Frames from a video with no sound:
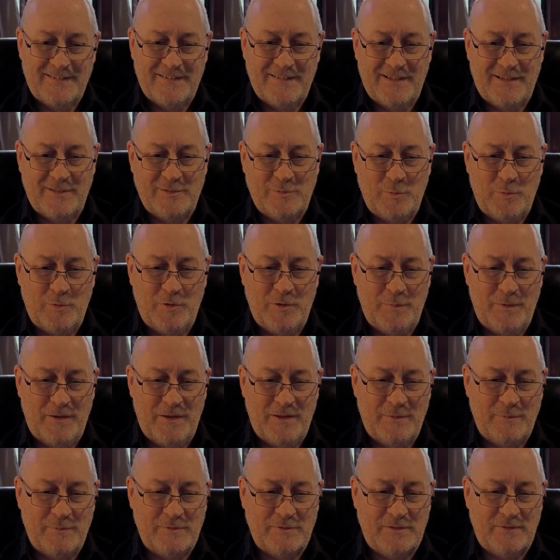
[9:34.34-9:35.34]
and talking
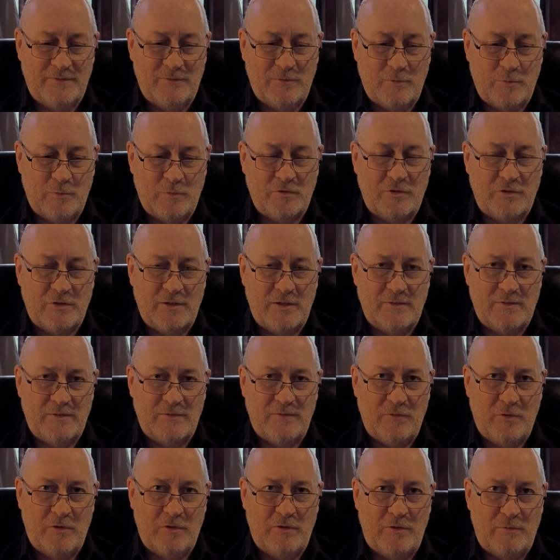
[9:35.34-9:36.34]
about them is difficult, so you have to
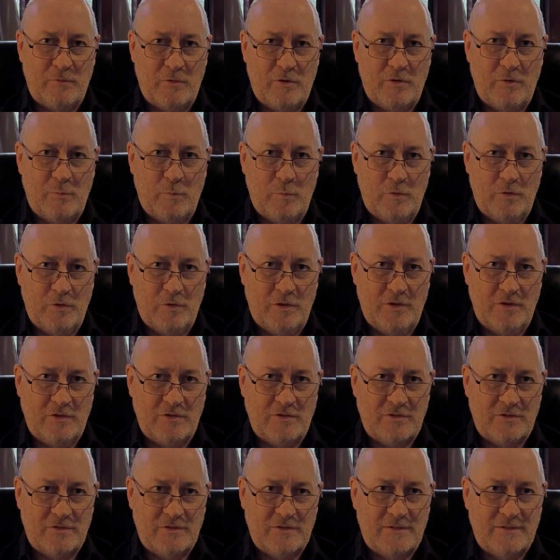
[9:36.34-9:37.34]
find the right
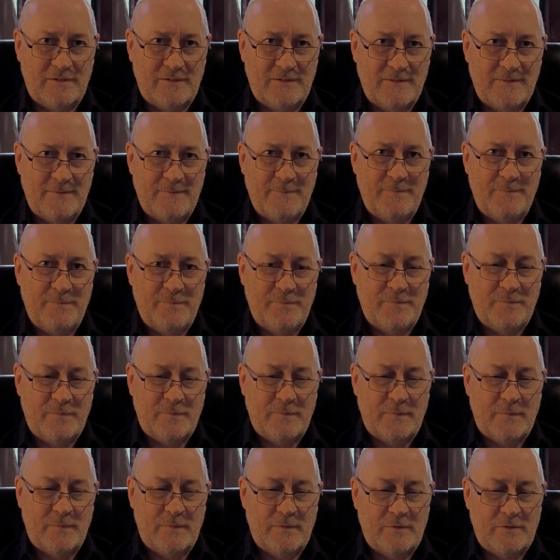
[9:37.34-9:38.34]
words
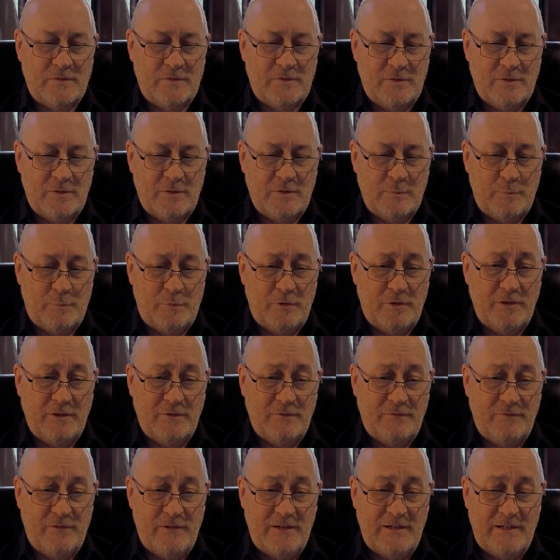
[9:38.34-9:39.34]
to bring the
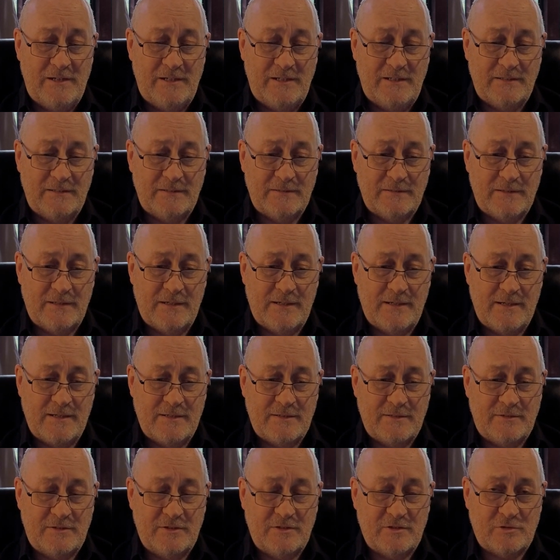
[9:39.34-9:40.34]
feeling
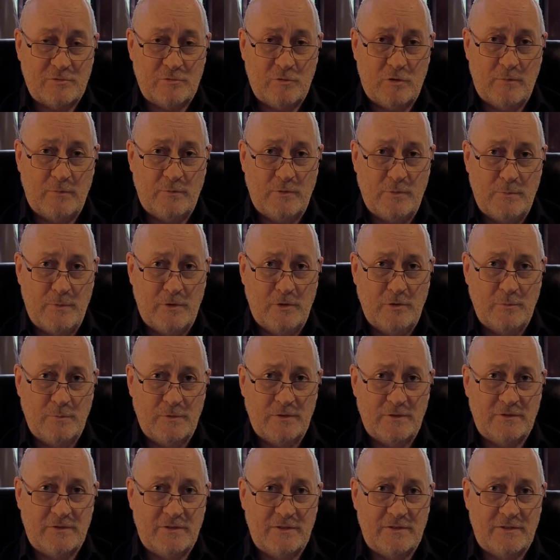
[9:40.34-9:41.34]
and describe the
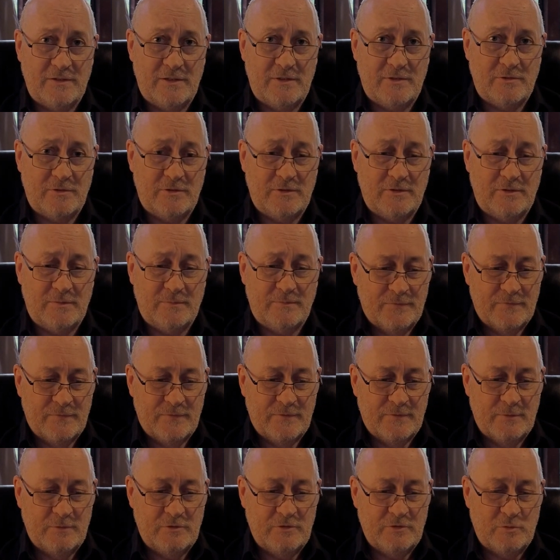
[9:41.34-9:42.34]
moments, etc.,
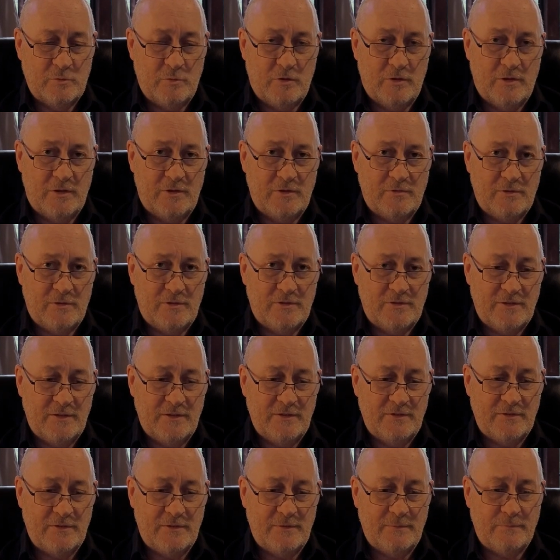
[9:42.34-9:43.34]
which is quite interesting,
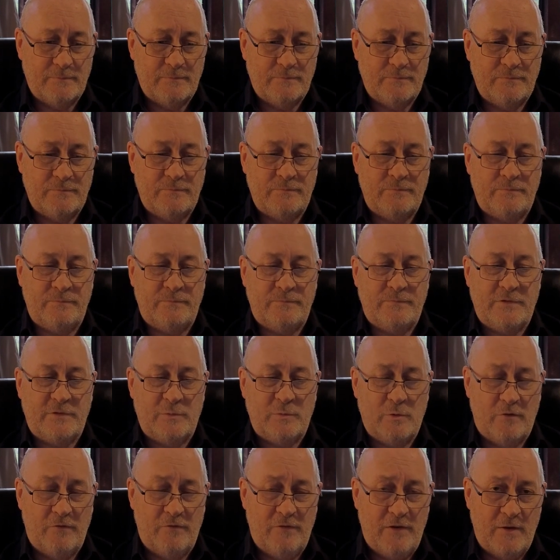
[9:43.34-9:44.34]
isn't it? That's
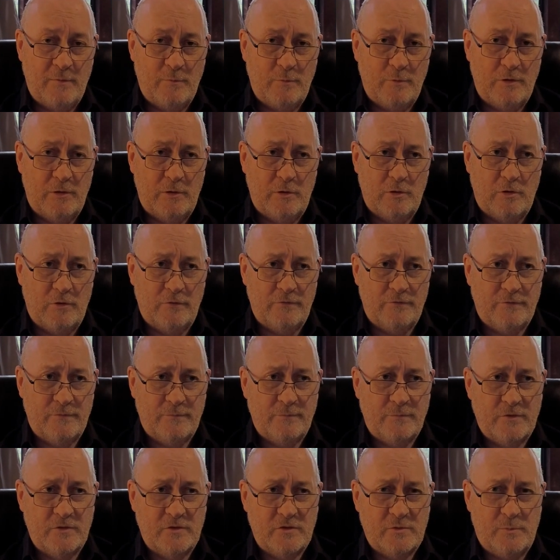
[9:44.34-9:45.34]
what I found with a lot of
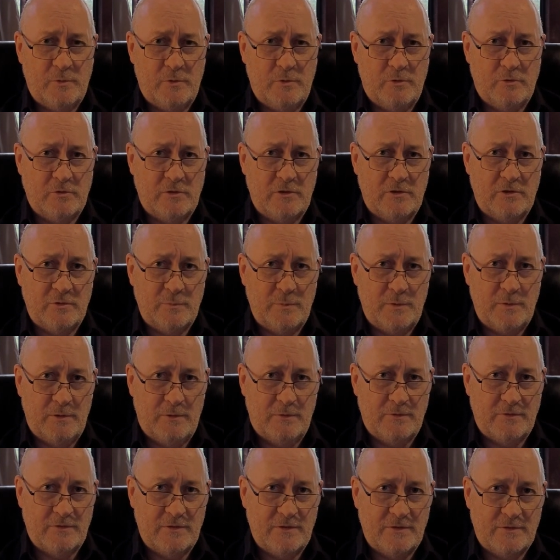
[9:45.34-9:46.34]
spiritual
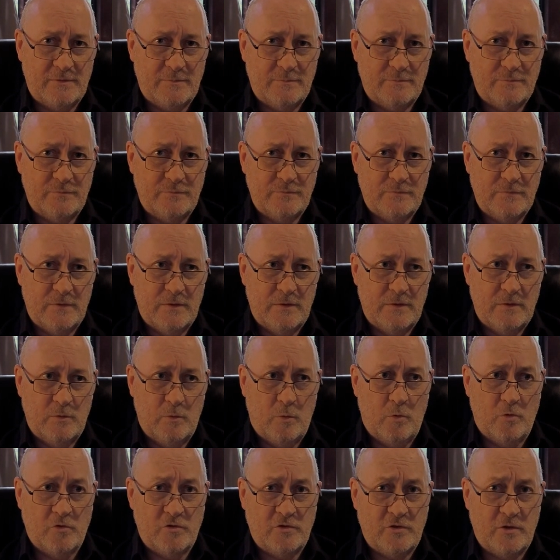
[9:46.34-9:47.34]
experiences,
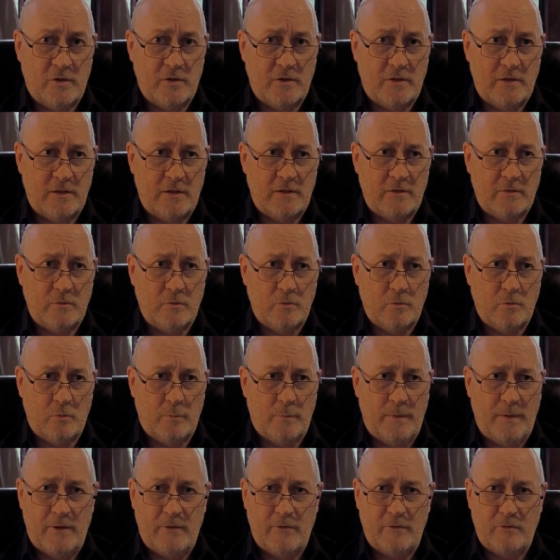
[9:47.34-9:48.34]
or psychic, or
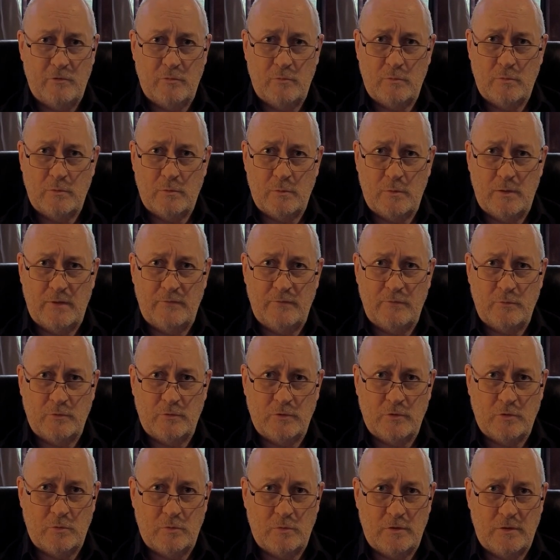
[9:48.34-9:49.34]
paranormal, or whatever you want
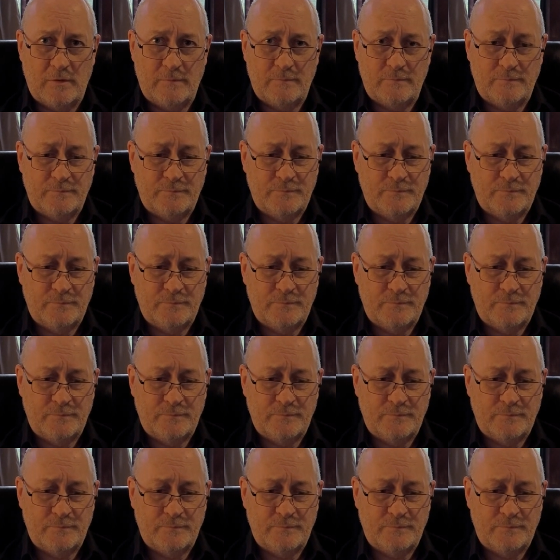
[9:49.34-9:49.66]
to call it.